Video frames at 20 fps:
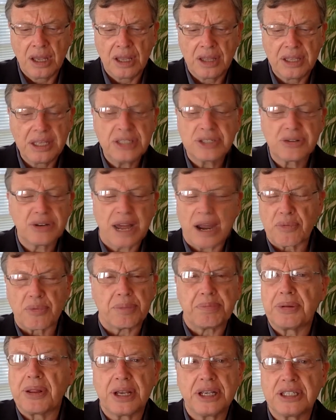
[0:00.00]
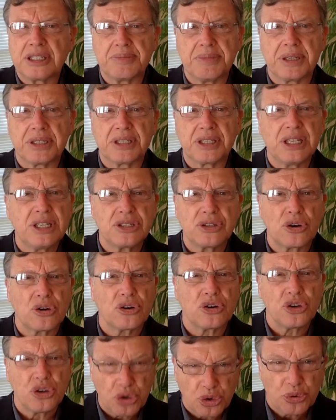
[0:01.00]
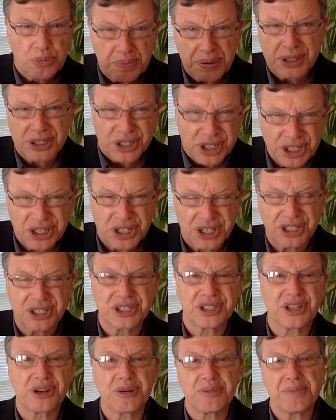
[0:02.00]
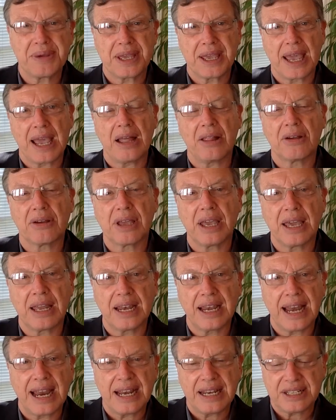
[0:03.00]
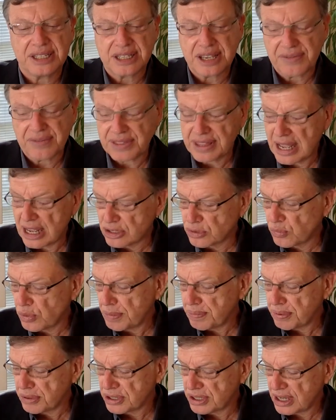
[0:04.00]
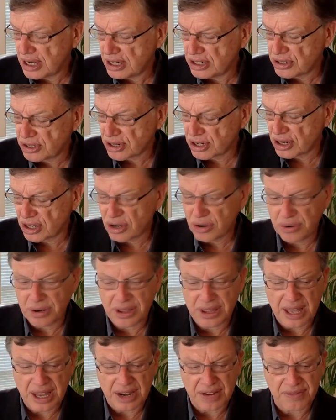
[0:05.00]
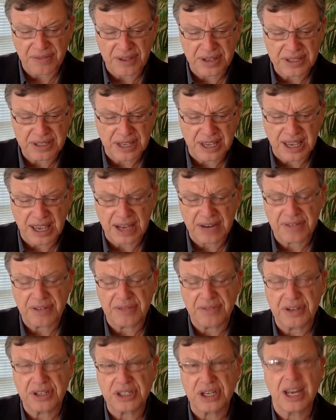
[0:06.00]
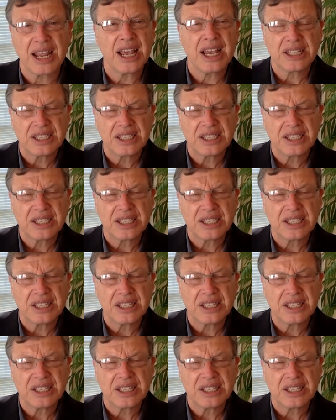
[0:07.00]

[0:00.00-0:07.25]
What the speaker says: these are not replacements. These are new positions that are being allocated, 87,000. What percentage are going to go into that investigative division?